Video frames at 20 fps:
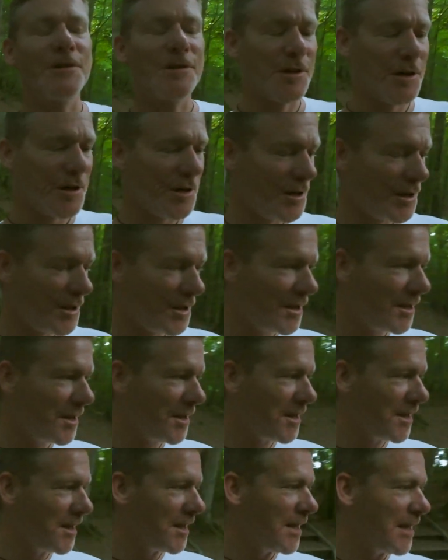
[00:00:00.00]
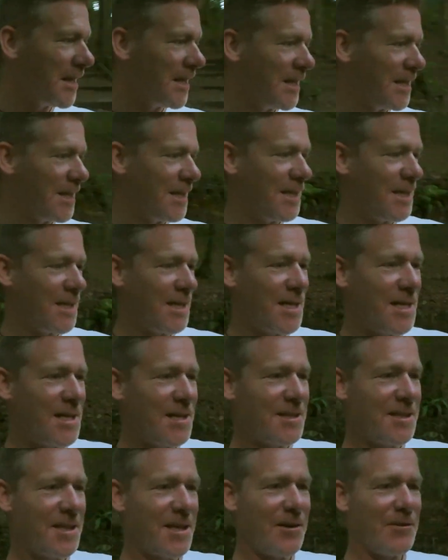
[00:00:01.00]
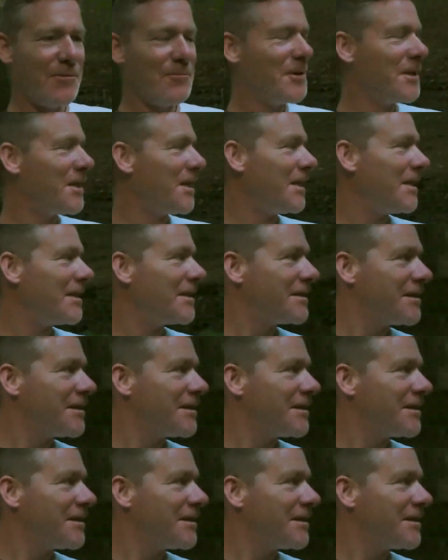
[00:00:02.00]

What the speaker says: So yeah, let's get on with it.